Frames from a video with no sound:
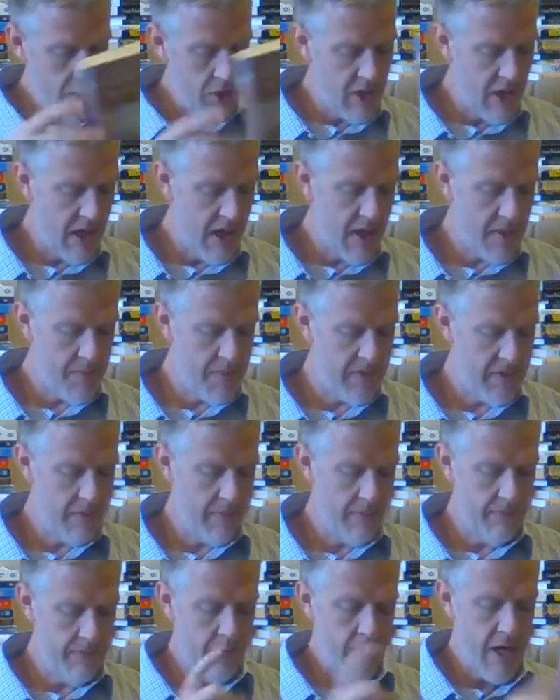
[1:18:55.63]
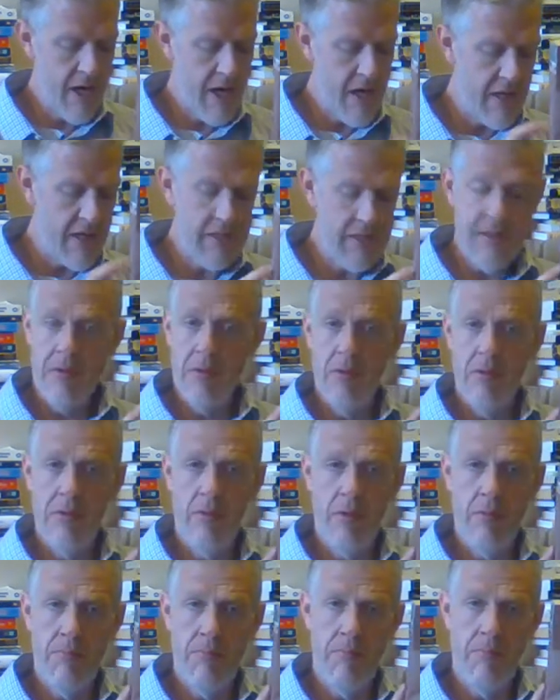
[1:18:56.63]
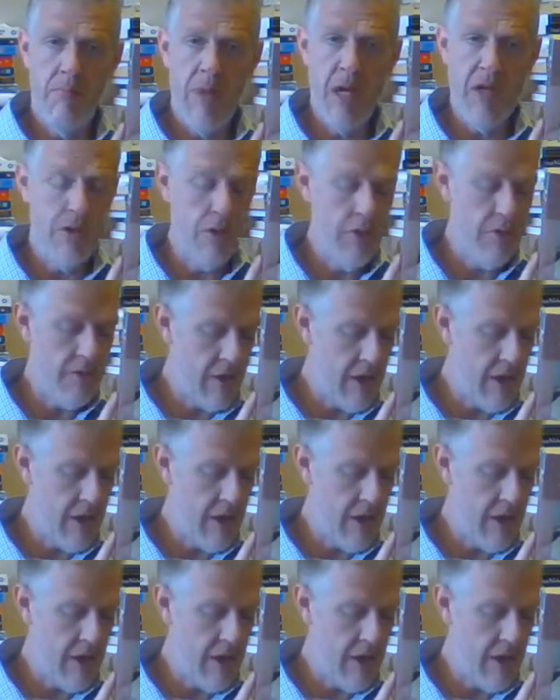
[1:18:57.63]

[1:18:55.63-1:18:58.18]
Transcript: James, Varieties, page two